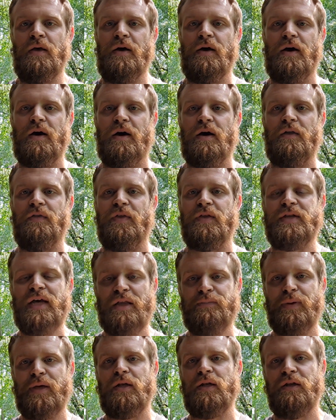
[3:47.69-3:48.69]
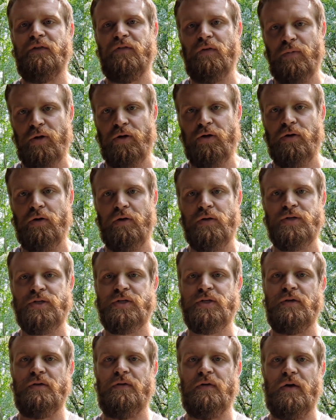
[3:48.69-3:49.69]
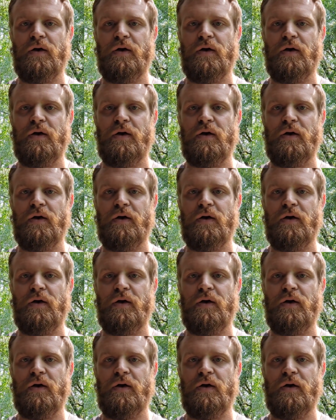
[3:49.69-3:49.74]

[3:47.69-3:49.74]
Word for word: uh, the death penalty for murderers.